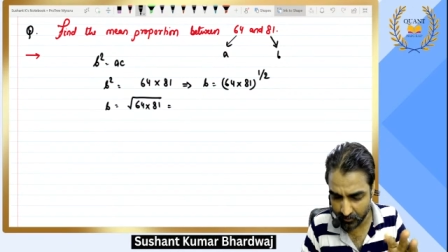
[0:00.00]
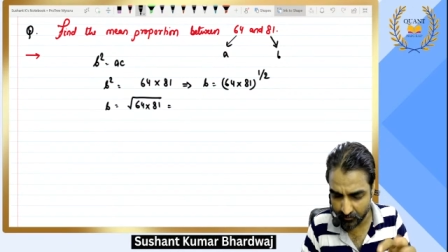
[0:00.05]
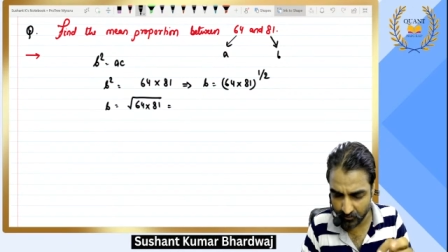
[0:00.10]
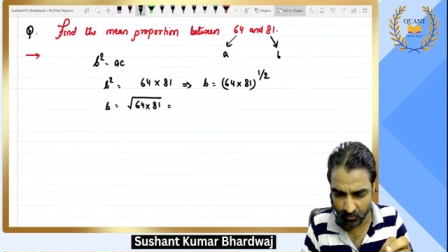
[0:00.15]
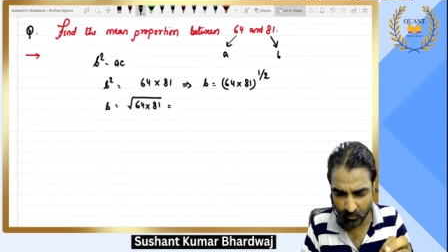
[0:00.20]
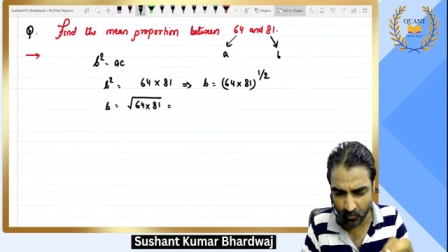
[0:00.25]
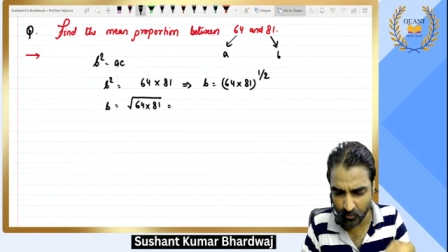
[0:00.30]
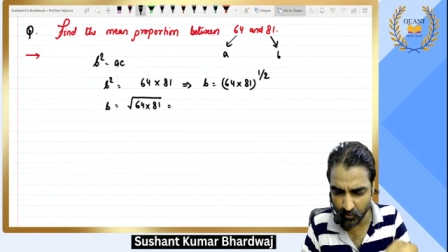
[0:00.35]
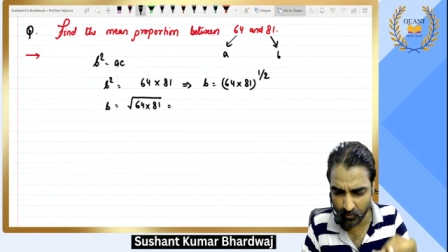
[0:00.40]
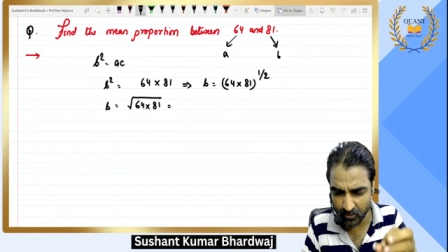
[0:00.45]

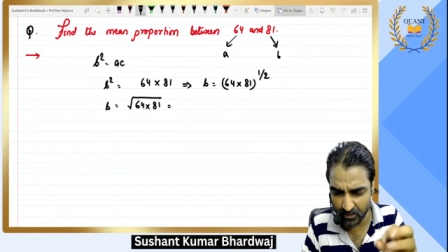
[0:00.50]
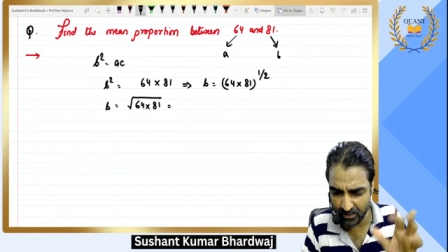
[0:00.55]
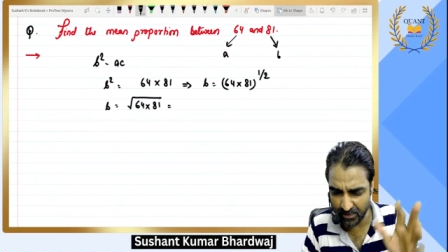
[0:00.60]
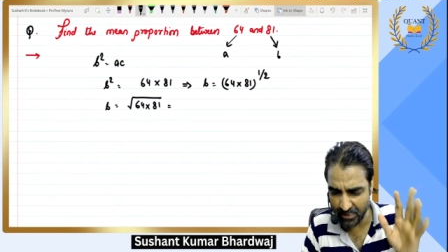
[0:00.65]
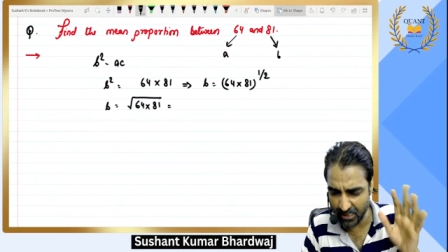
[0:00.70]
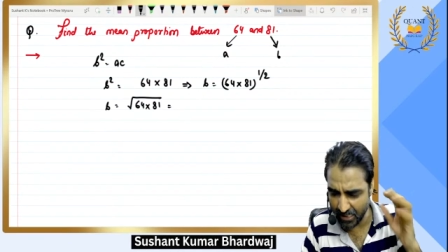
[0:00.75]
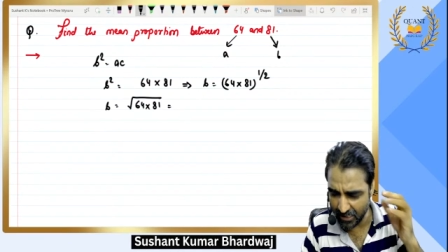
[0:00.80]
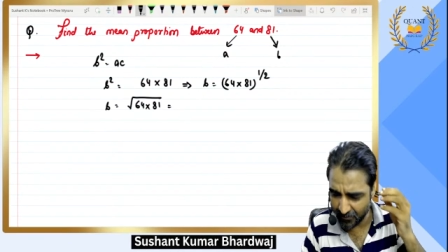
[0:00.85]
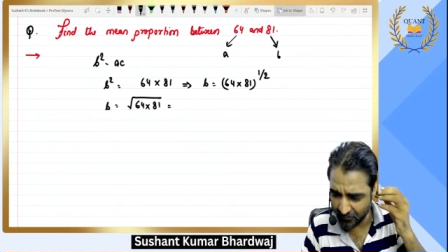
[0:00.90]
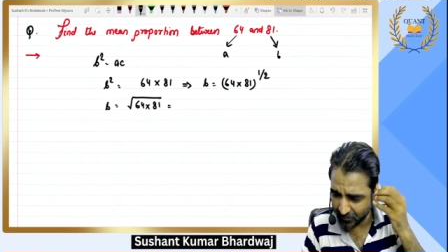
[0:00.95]
2 to 3
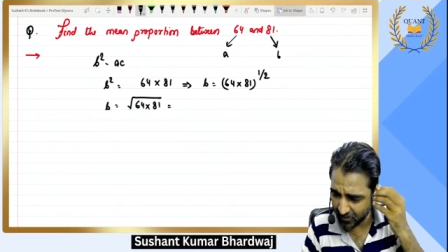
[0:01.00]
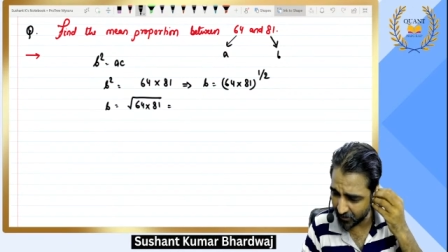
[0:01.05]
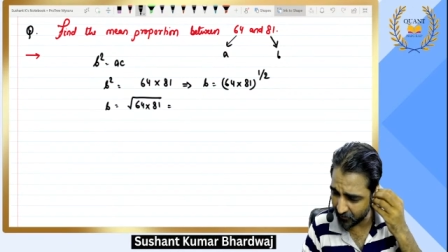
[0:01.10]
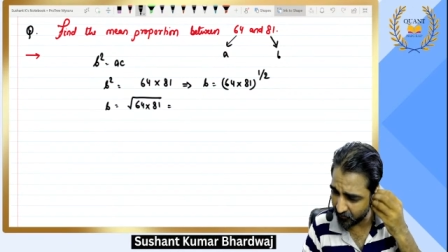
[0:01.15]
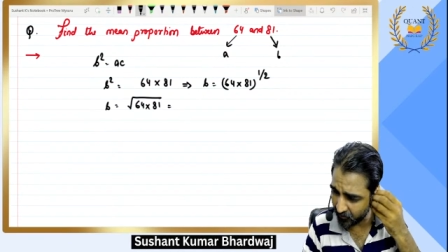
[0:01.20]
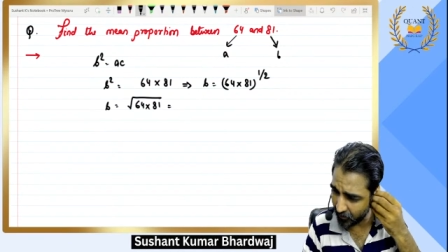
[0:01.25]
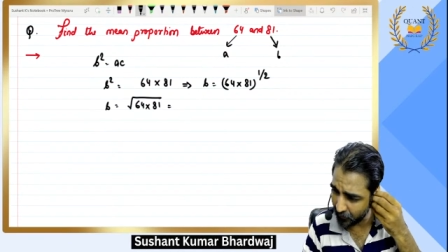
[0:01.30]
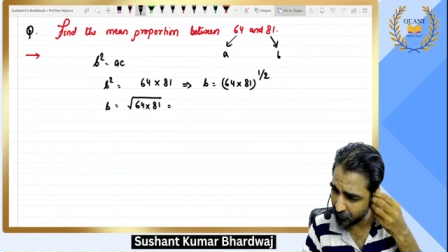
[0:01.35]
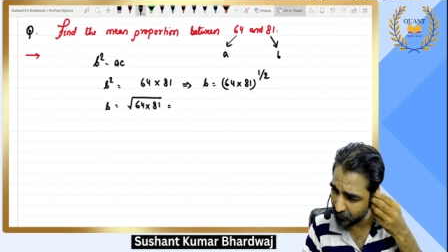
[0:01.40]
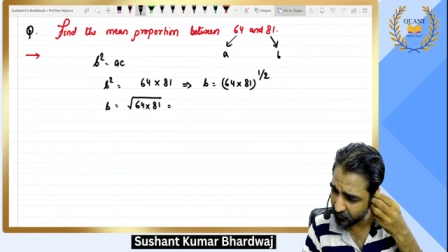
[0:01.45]
I am
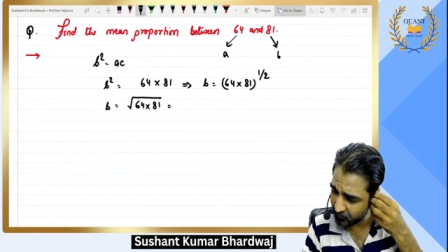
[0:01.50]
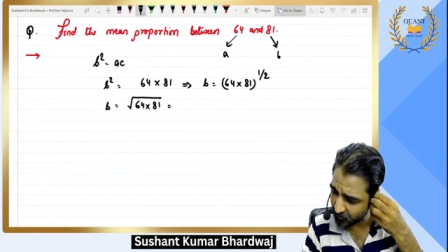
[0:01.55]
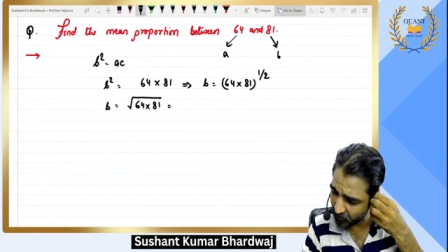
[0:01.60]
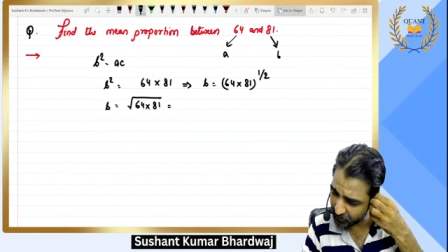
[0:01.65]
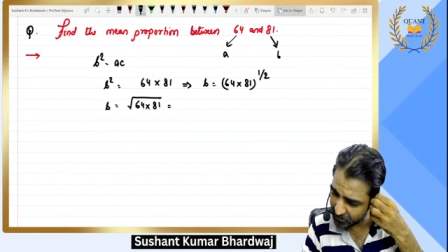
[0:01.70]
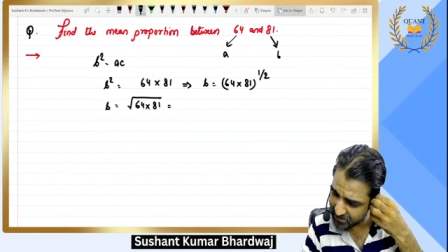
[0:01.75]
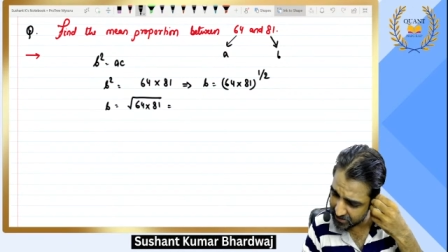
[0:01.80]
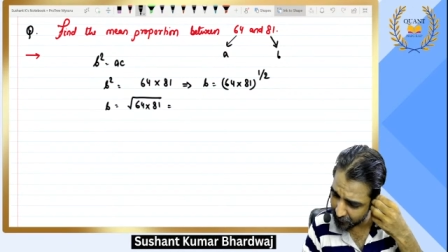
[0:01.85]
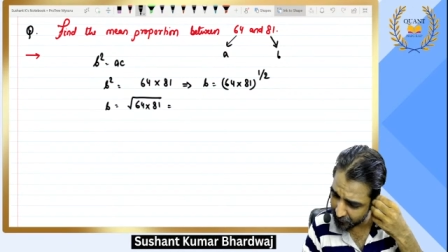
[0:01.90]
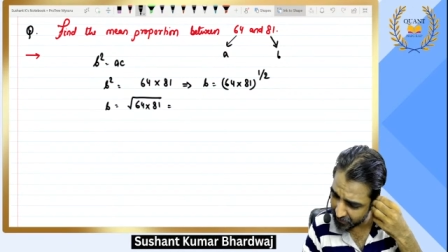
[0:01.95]
confirmed for
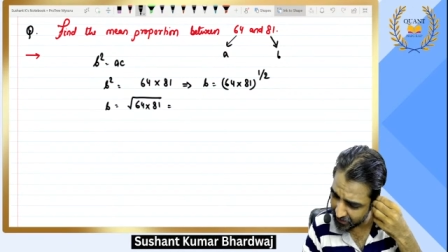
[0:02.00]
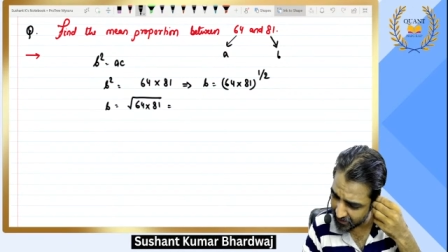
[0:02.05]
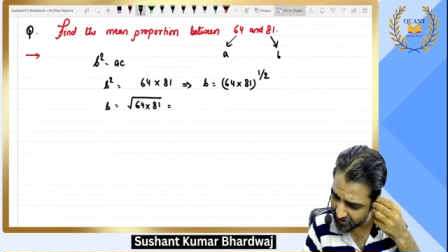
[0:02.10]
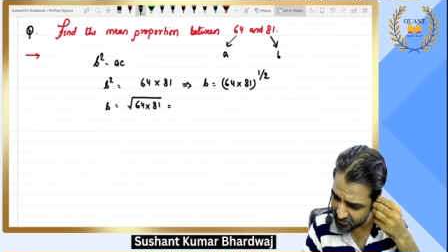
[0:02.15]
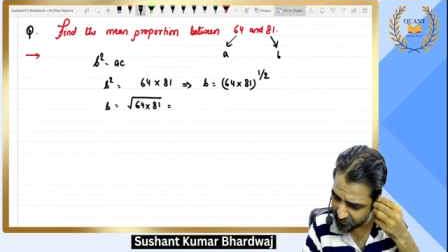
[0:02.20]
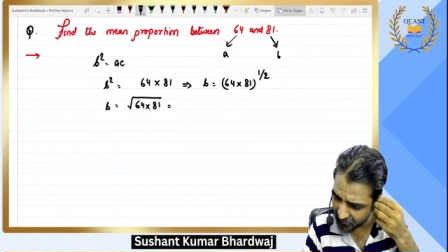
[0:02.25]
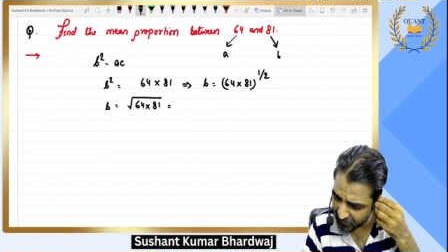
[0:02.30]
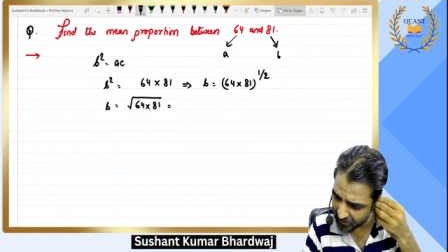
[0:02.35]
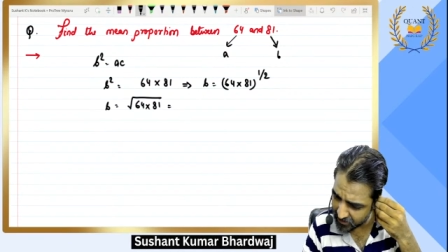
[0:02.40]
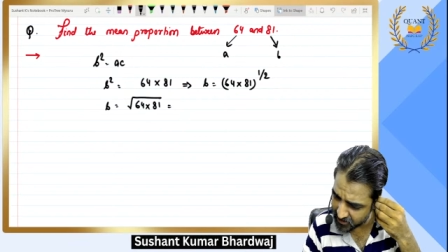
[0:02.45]
December
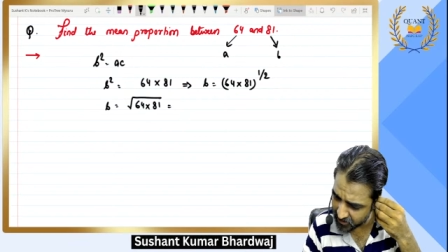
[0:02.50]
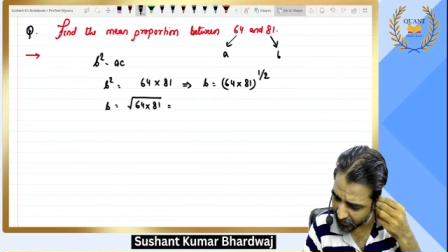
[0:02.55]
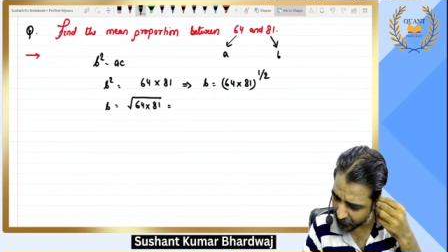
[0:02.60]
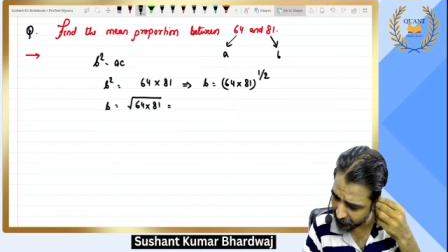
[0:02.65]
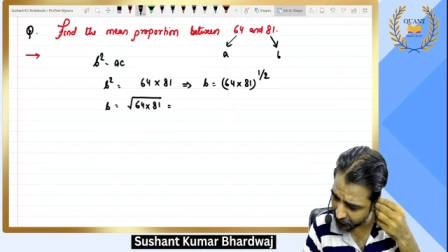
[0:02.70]
aspirants right